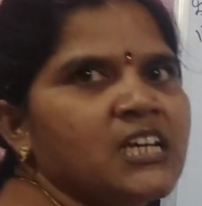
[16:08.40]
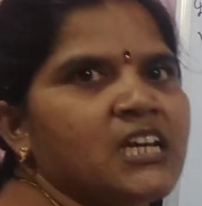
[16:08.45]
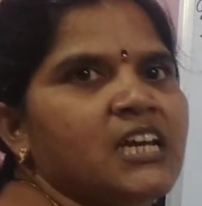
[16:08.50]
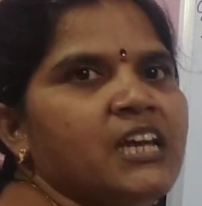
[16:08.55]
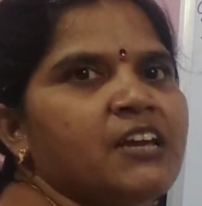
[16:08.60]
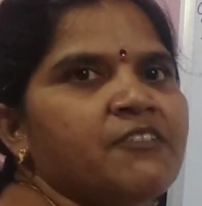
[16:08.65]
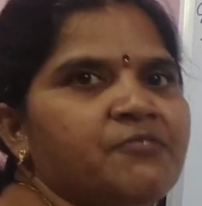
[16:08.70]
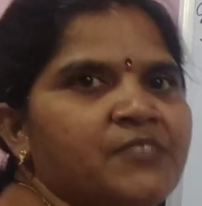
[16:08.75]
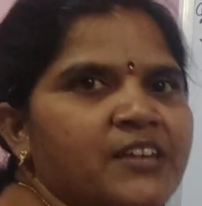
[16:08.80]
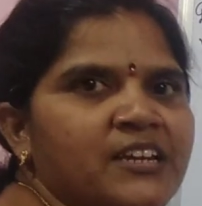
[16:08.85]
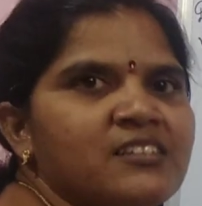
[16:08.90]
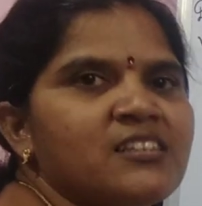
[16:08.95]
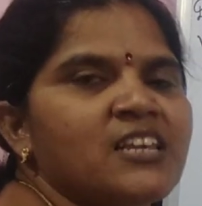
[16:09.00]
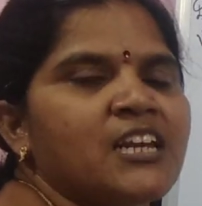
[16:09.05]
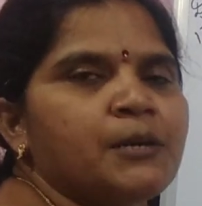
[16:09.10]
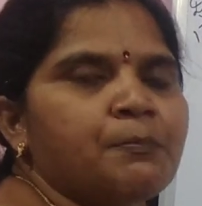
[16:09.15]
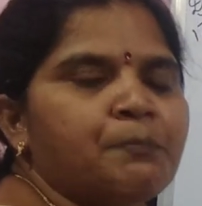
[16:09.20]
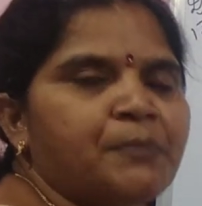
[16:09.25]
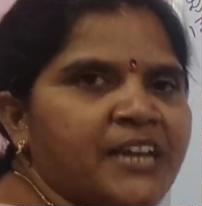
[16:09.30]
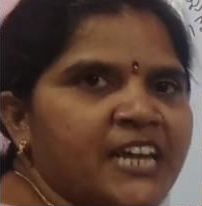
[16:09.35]
if there is a
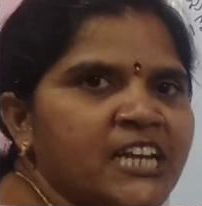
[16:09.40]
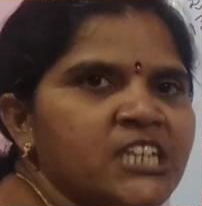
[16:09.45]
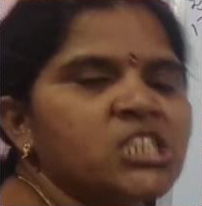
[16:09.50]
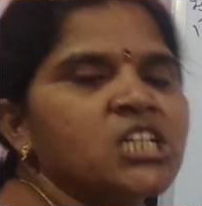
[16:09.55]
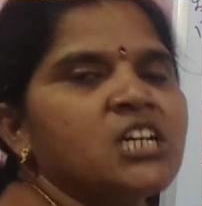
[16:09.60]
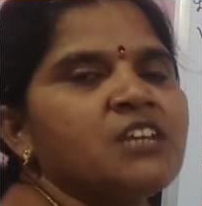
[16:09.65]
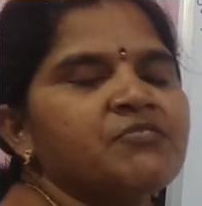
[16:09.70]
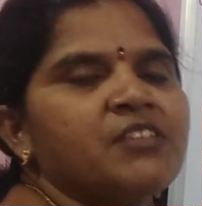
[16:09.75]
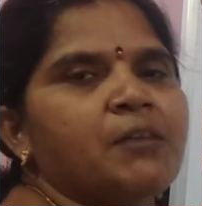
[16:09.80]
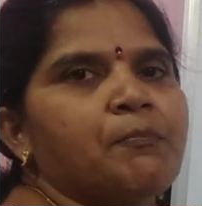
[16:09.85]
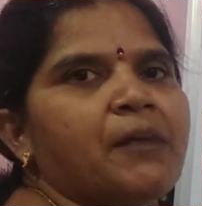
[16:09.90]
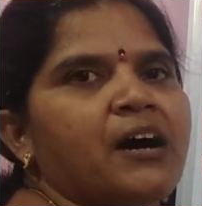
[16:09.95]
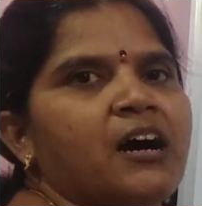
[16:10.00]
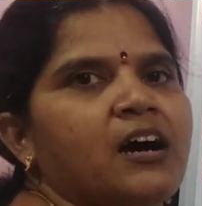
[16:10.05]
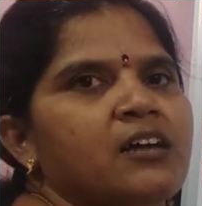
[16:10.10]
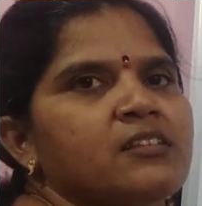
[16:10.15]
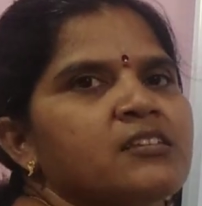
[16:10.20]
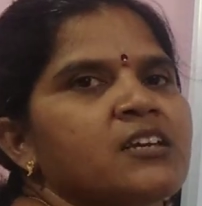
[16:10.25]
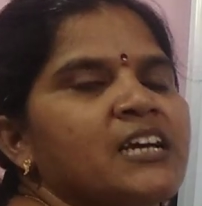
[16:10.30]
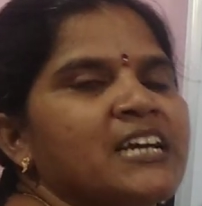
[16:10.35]
repetition of the
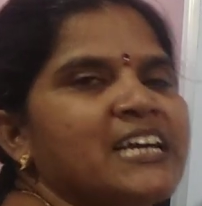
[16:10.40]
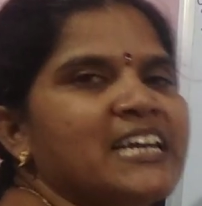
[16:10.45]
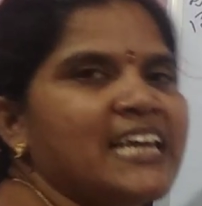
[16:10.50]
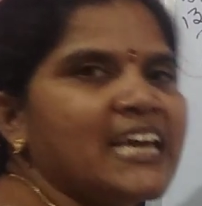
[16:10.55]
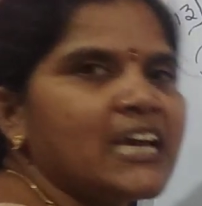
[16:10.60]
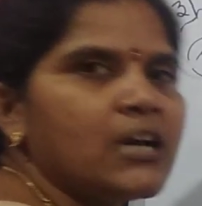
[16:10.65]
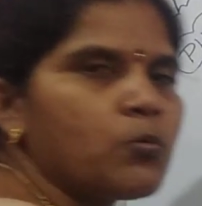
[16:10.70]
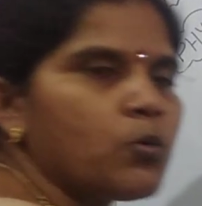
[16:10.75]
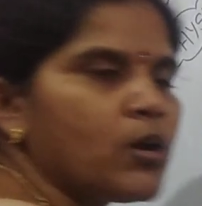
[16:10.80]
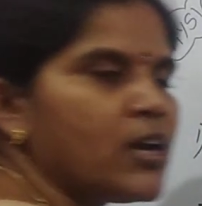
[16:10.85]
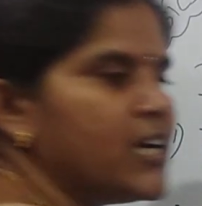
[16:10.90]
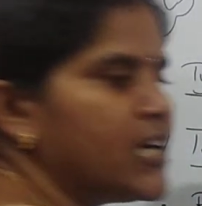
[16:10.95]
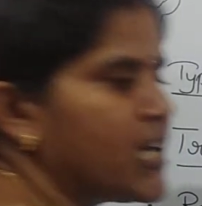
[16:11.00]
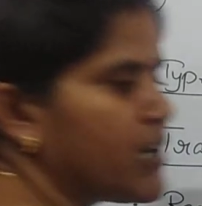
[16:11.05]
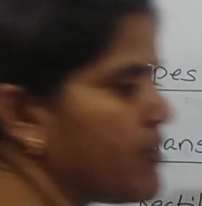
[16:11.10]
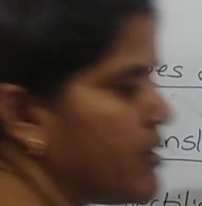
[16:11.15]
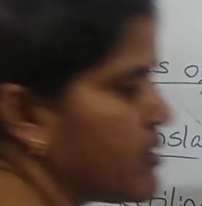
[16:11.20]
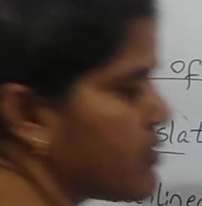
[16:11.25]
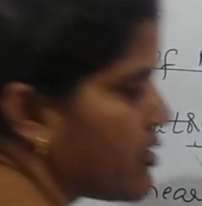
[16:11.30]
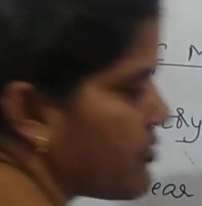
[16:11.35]
path in equal
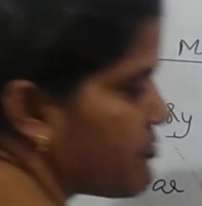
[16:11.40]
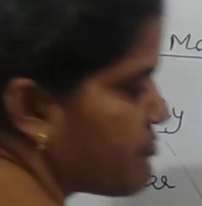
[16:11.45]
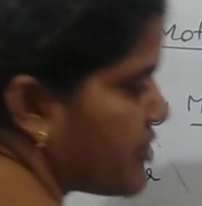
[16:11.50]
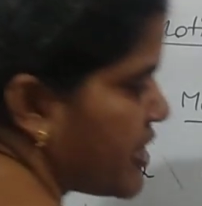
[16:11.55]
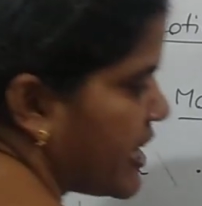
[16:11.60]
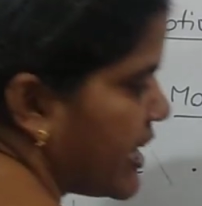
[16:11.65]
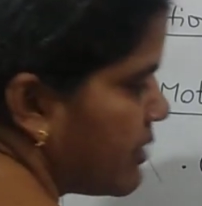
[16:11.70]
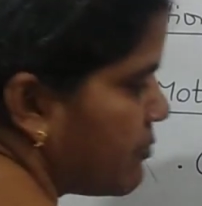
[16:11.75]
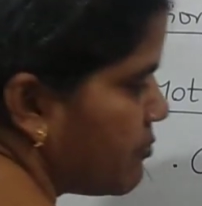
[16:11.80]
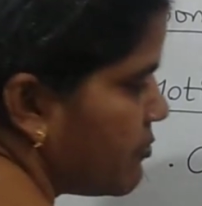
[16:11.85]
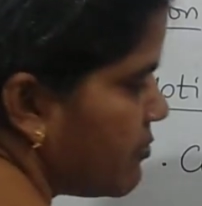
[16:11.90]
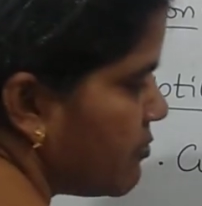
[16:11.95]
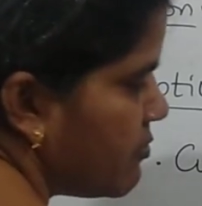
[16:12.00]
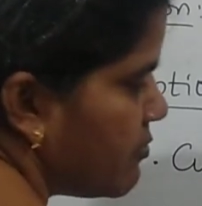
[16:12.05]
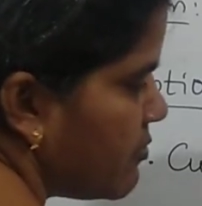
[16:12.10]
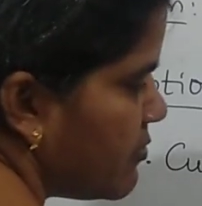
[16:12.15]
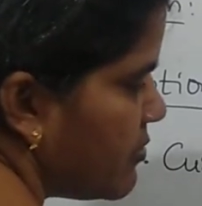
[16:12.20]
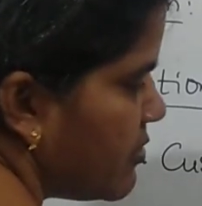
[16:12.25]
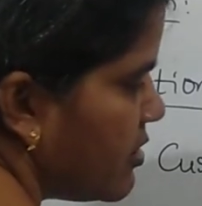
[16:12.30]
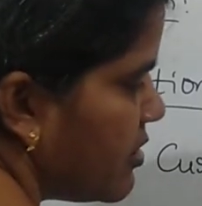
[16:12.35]
intervals of time,
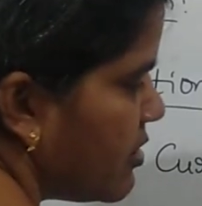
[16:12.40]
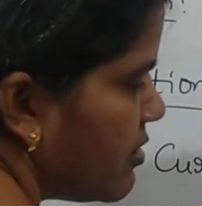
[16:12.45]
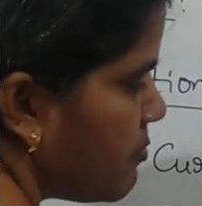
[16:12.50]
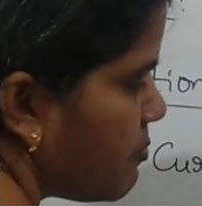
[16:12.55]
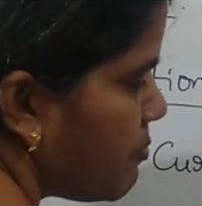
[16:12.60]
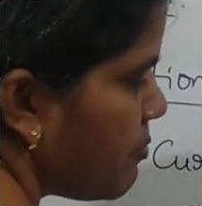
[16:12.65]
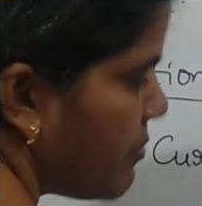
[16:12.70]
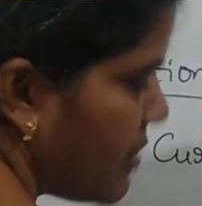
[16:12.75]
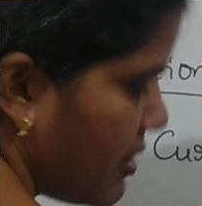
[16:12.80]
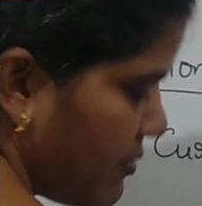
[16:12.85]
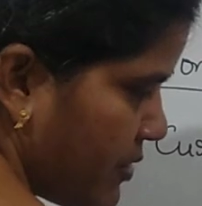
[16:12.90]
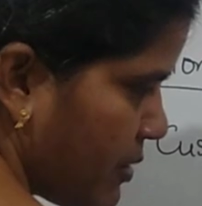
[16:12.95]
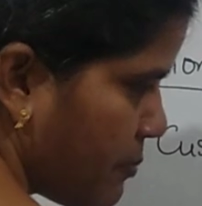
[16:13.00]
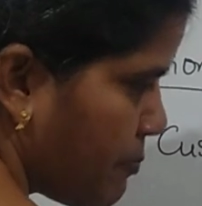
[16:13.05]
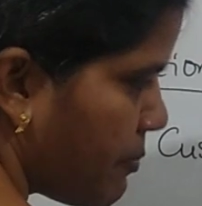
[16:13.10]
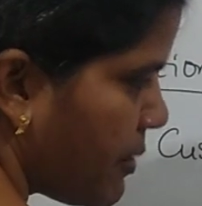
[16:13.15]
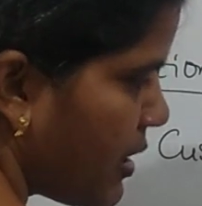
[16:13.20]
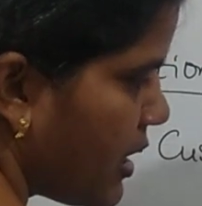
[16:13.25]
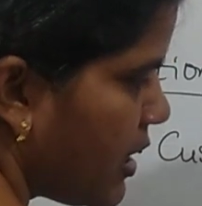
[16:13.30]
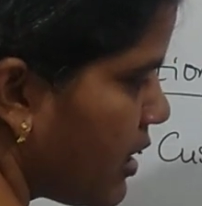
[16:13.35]
if the
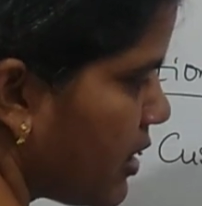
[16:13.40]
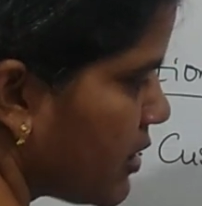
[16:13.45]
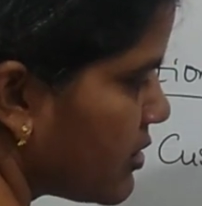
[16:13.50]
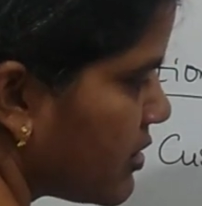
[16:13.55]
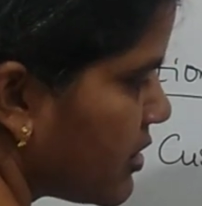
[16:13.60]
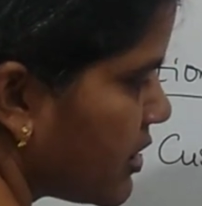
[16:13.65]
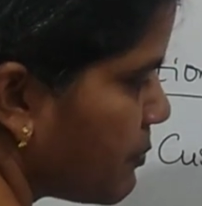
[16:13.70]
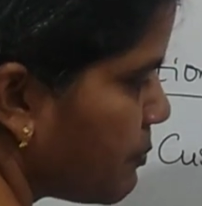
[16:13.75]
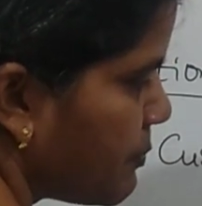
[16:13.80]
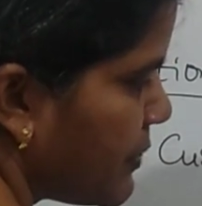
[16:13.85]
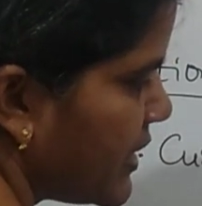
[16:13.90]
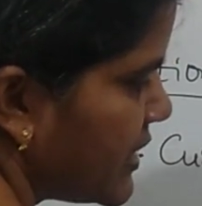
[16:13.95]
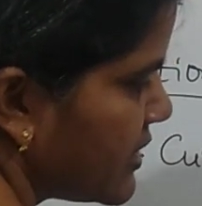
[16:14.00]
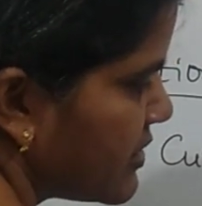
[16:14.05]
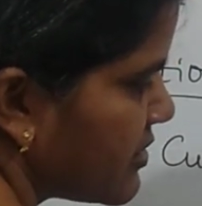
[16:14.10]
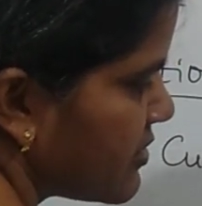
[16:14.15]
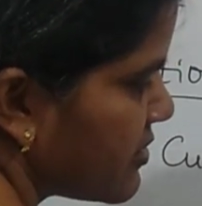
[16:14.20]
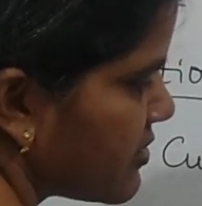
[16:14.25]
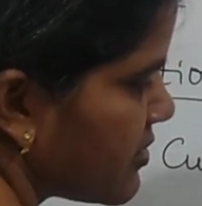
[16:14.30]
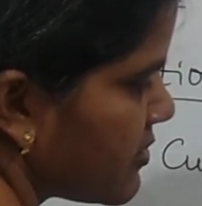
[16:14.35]
path
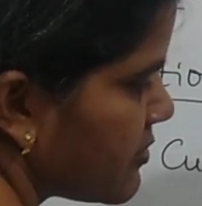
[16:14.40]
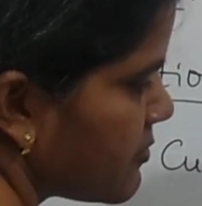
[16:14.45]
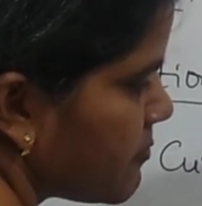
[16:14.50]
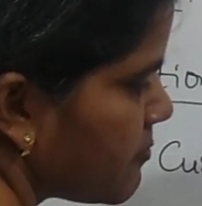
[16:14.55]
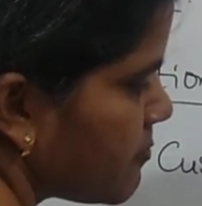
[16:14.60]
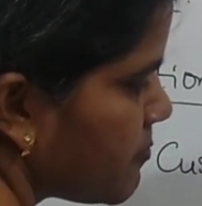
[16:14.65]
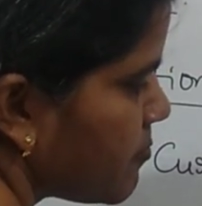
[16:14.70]
repeats